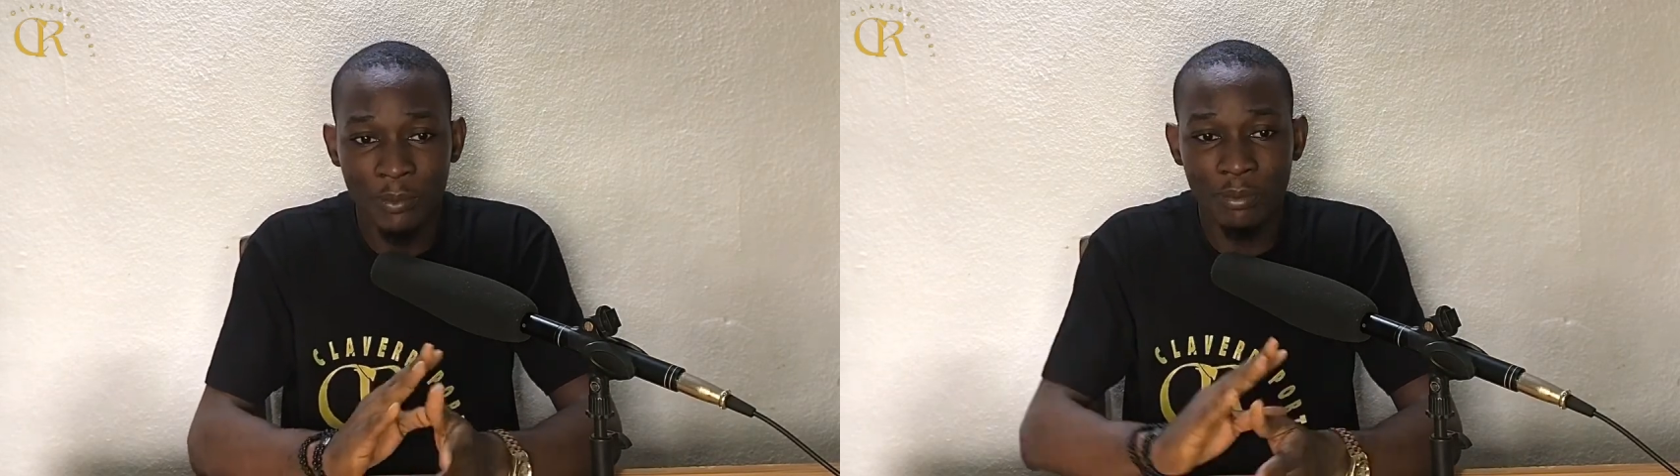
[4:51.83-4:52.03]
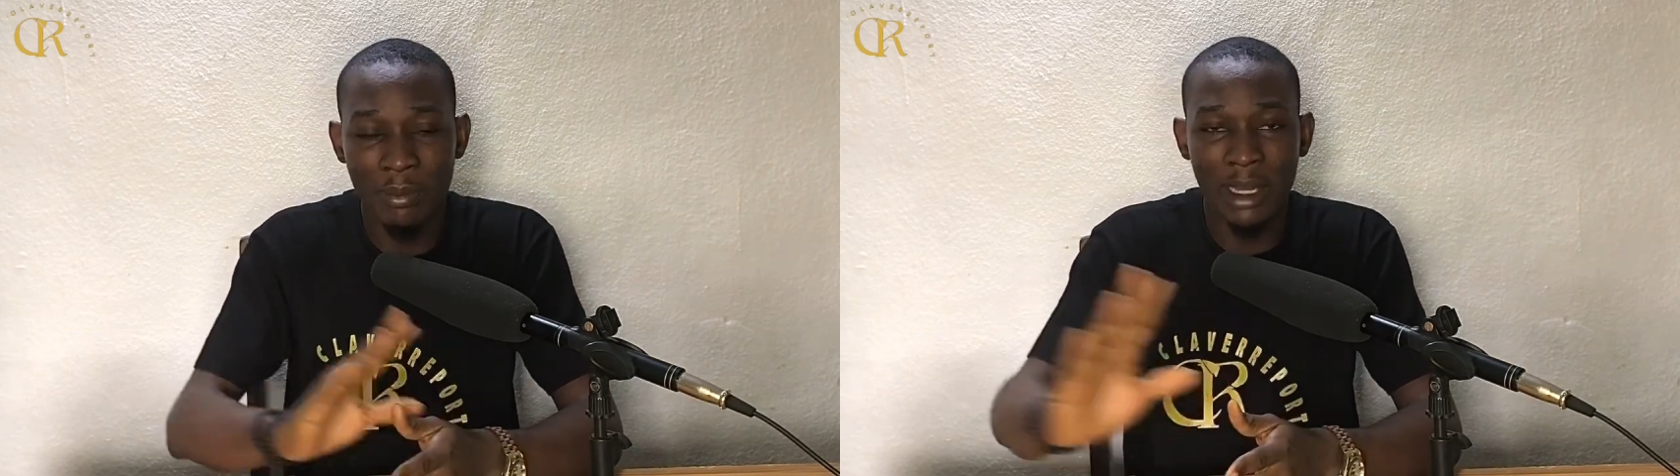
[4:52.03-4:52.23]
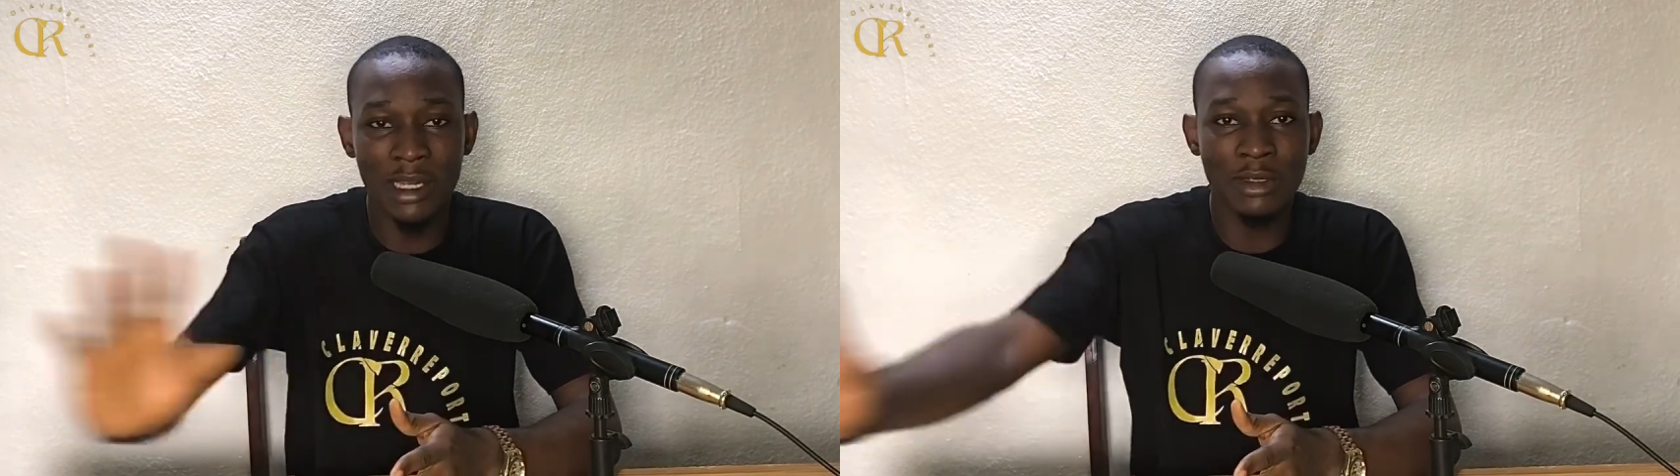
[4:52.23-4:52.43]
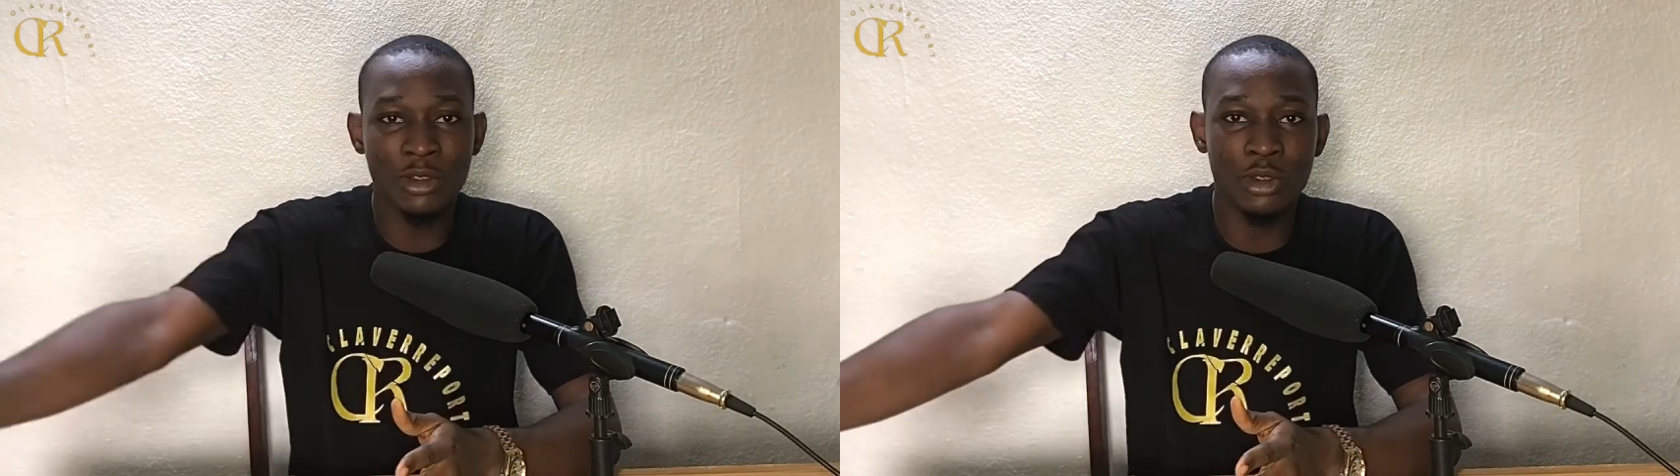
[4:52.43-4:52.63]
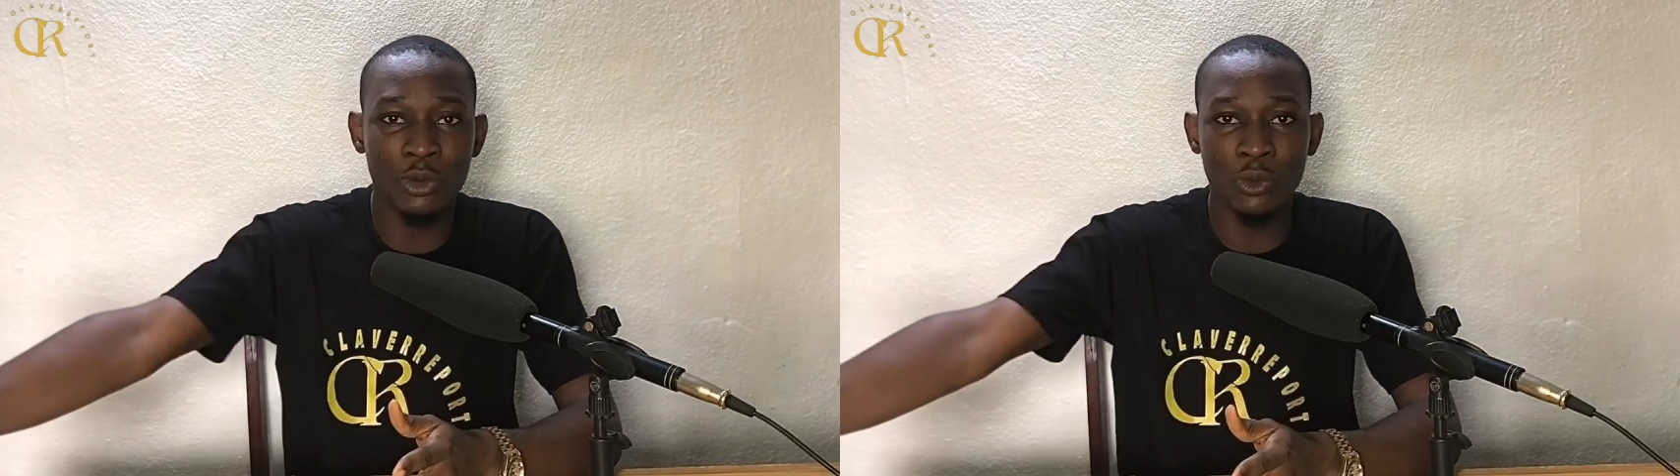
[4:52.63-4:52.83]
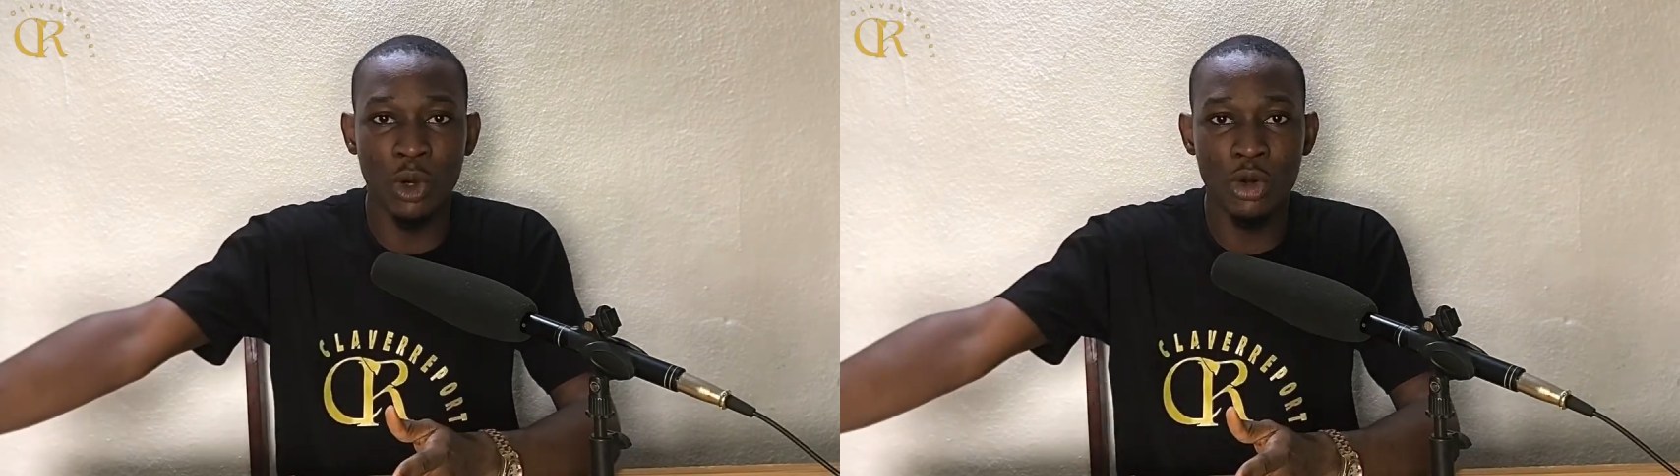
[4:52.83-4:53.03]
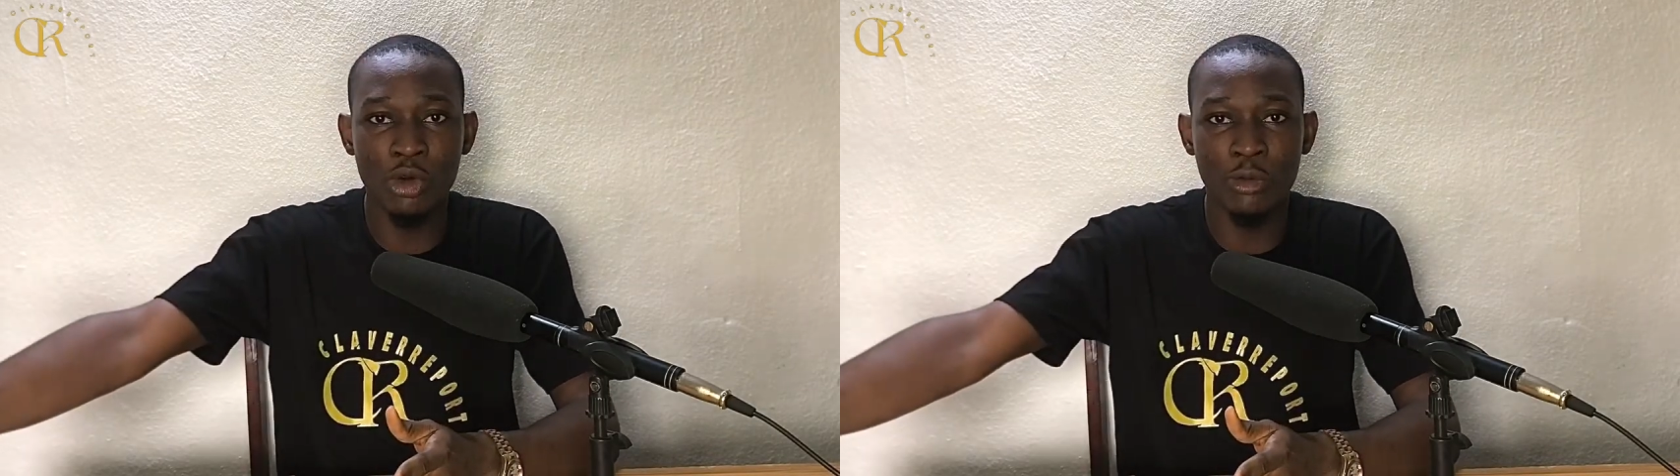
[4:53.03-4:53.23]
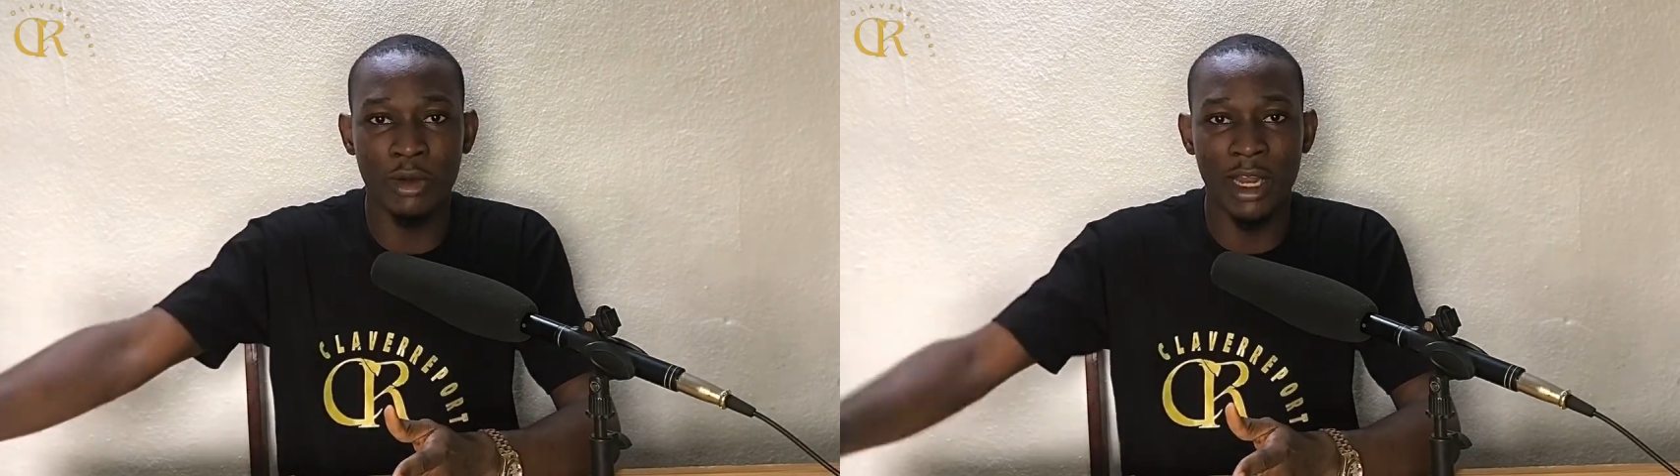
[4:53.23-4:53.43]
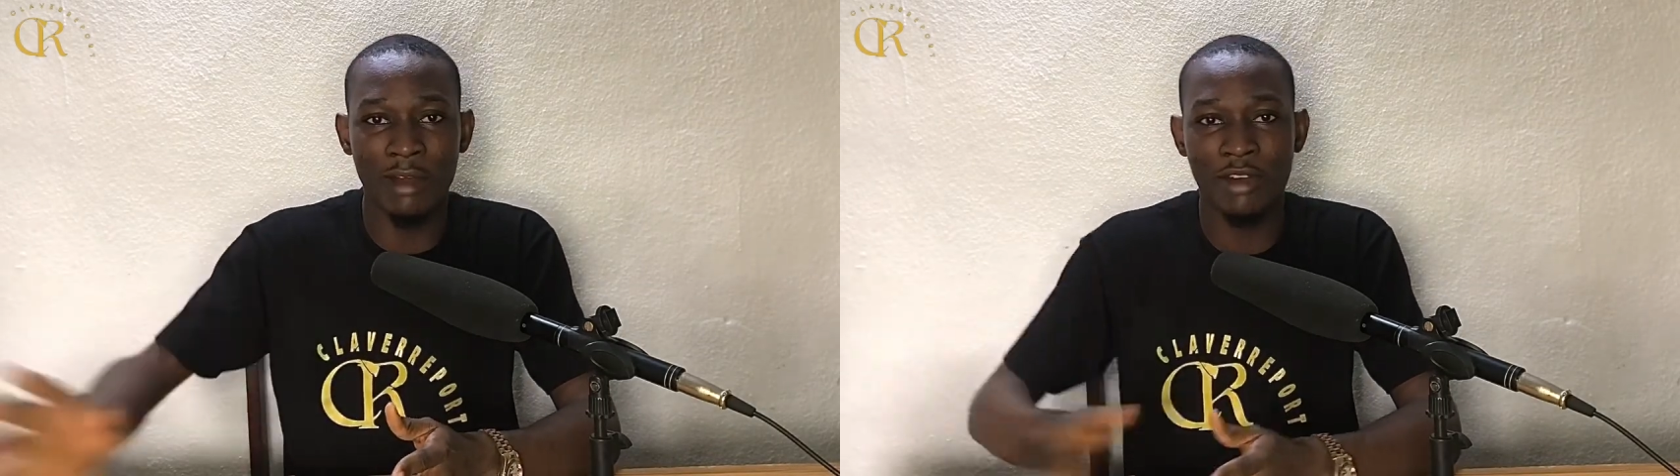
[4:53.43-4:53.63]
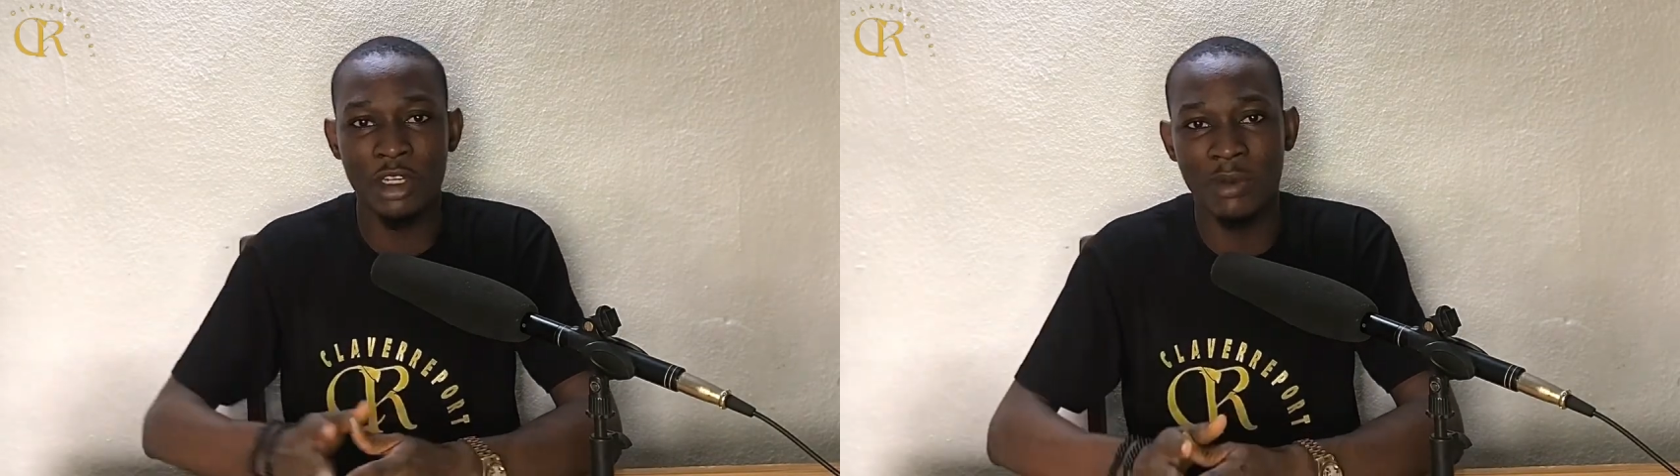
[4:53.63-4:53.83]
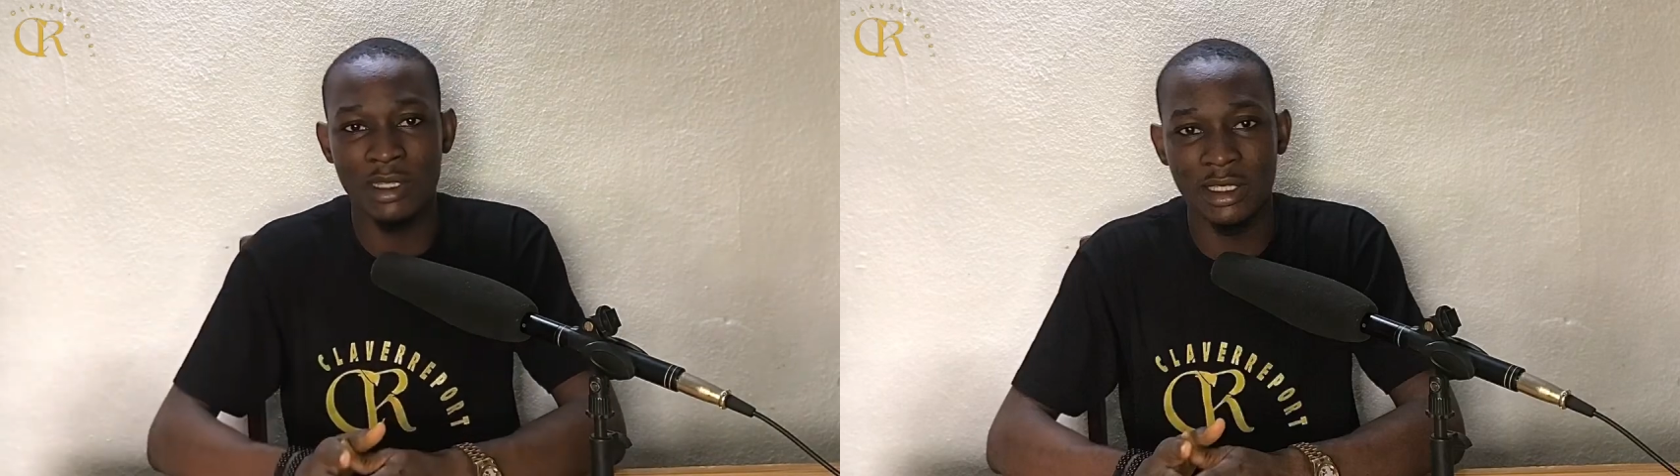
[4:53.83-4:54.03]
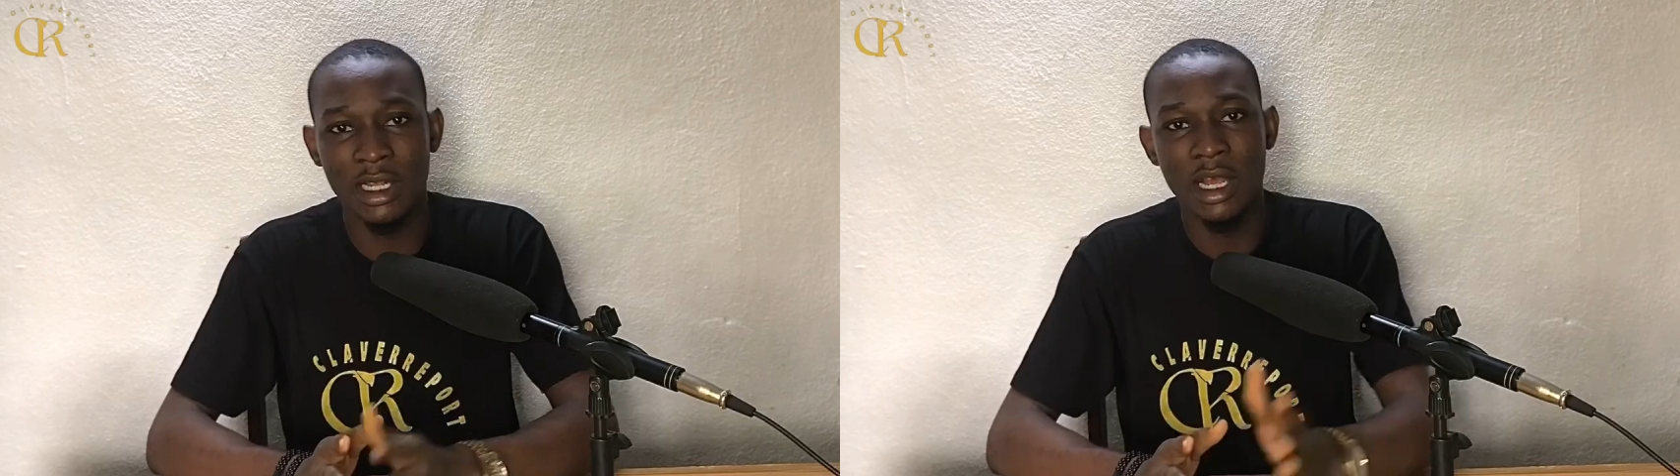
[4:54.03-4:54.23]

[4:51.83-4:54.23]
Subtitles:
making one rule for the average person